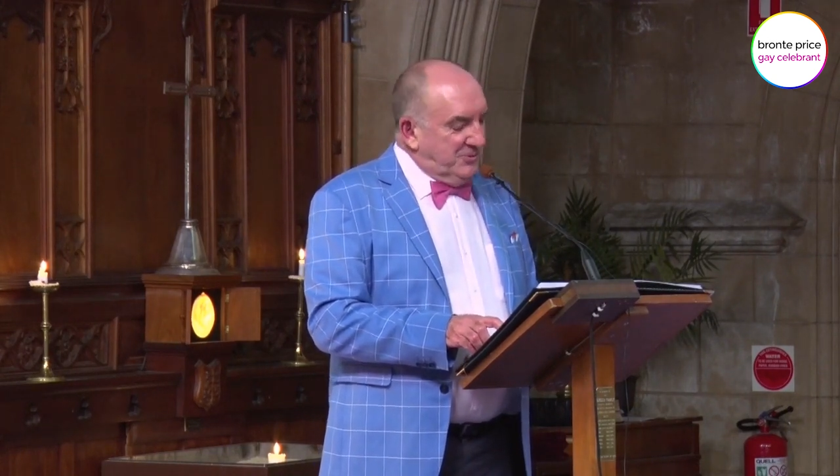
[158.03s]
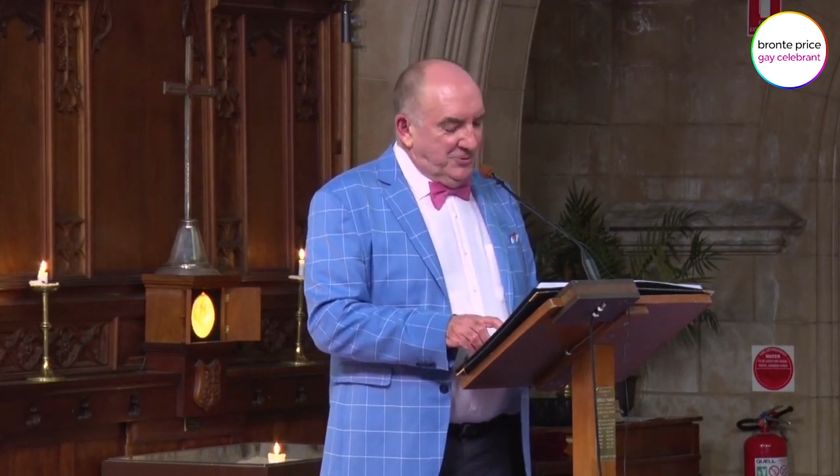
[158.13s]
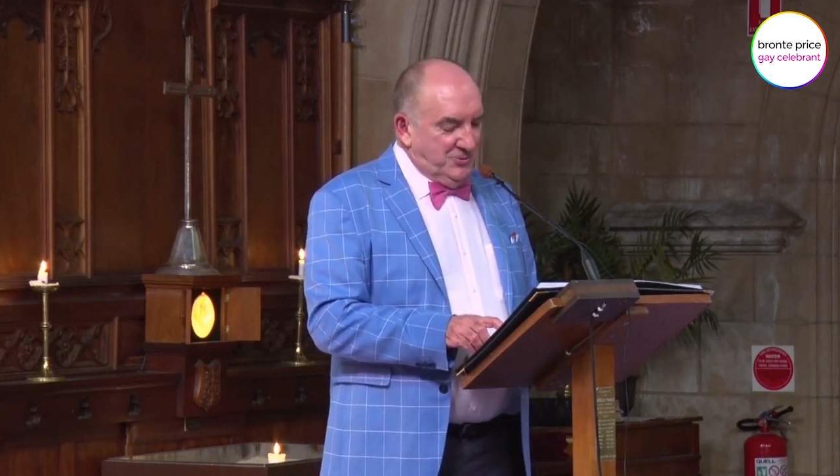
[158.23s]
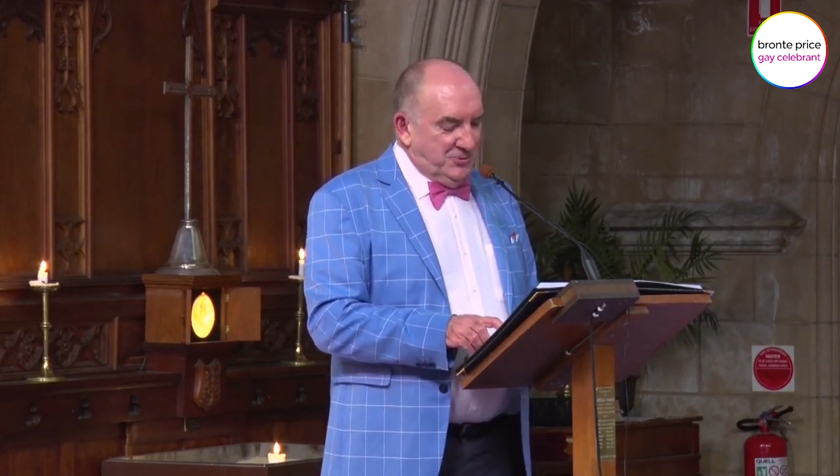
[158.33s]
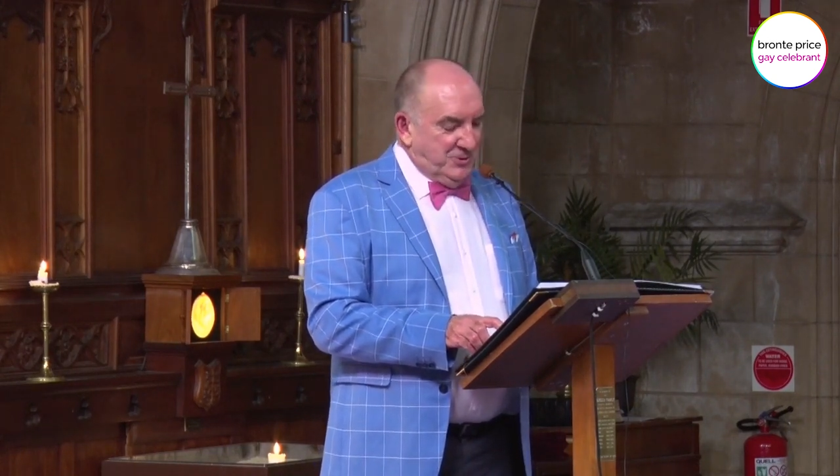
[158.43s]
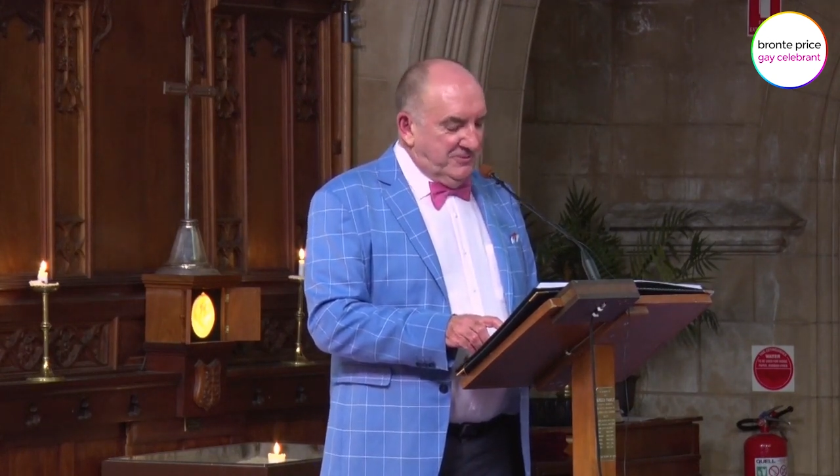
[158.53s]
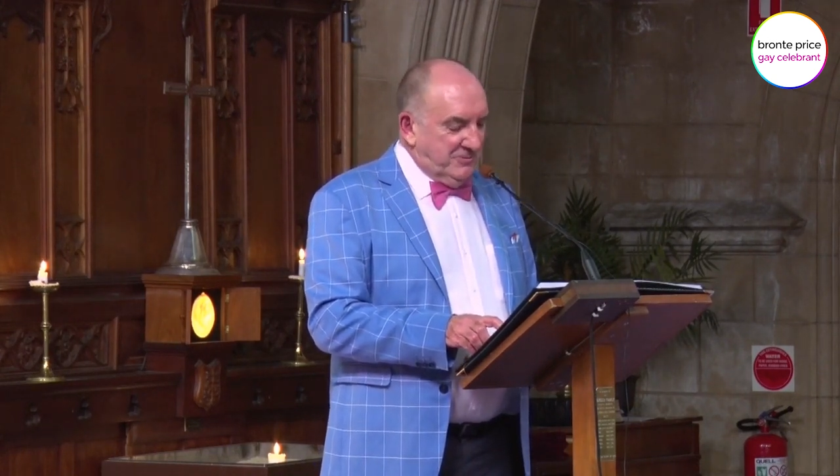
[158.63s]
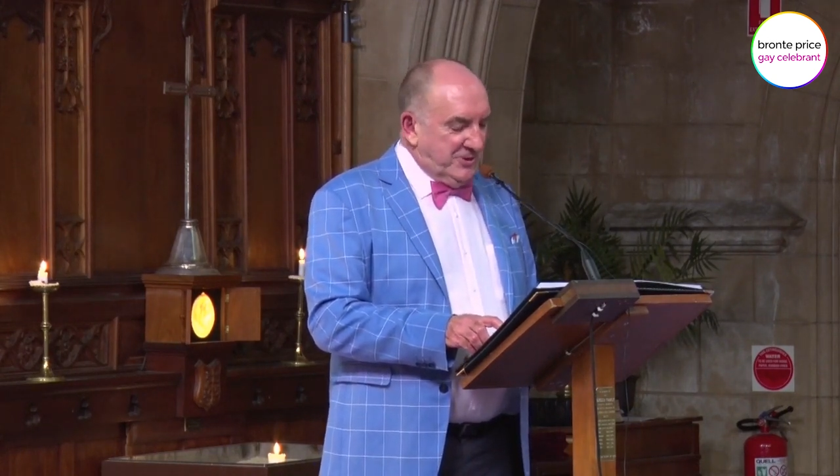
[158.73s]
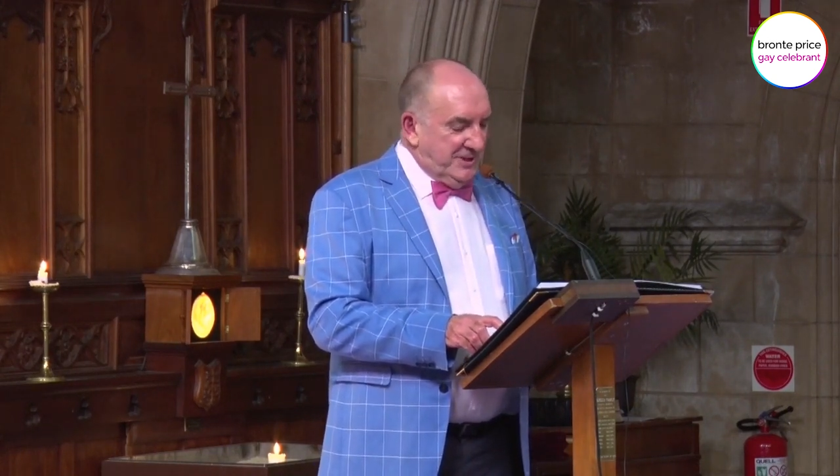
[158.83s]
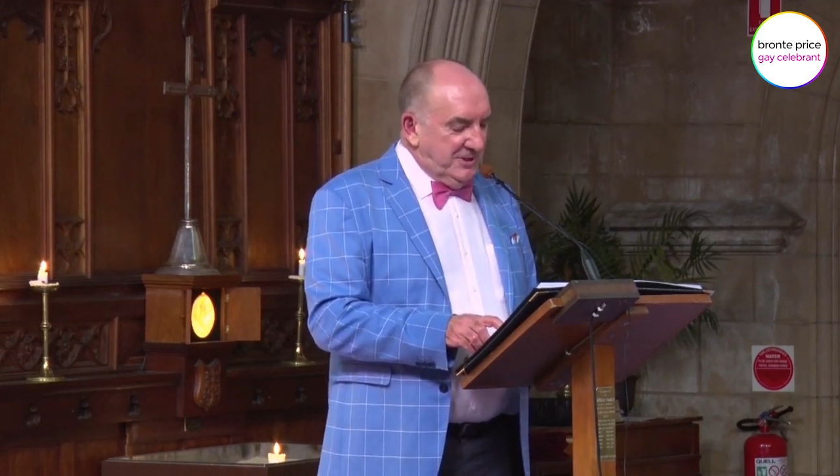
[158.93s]
with Sue
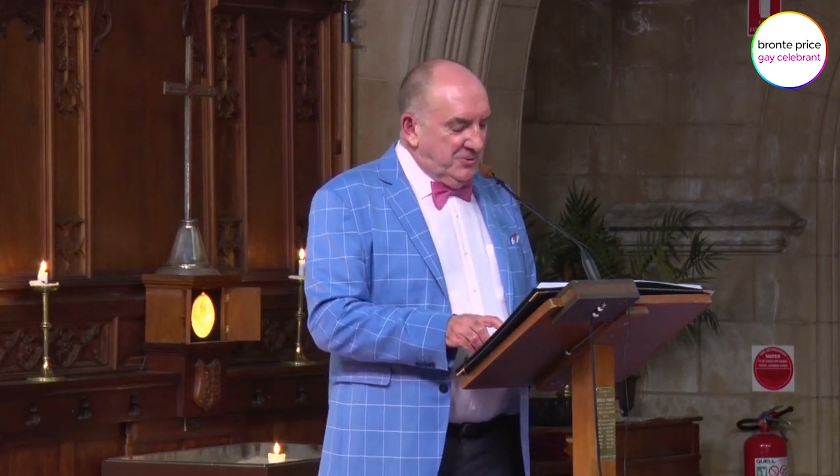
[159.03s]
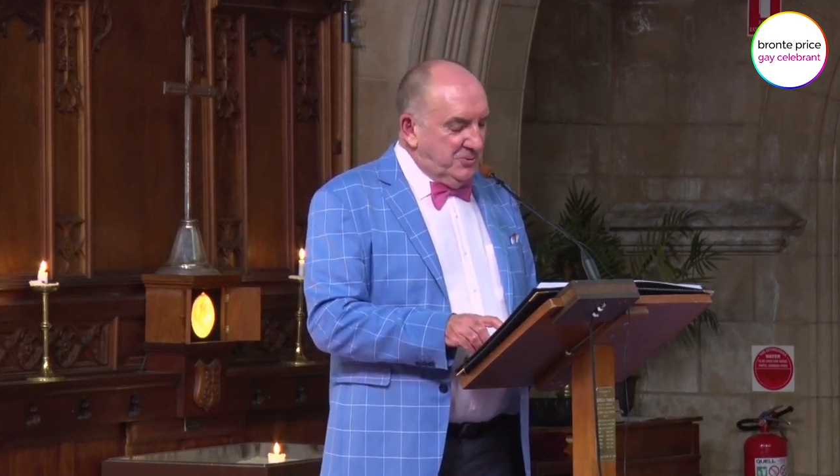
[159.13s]
Twelvetree,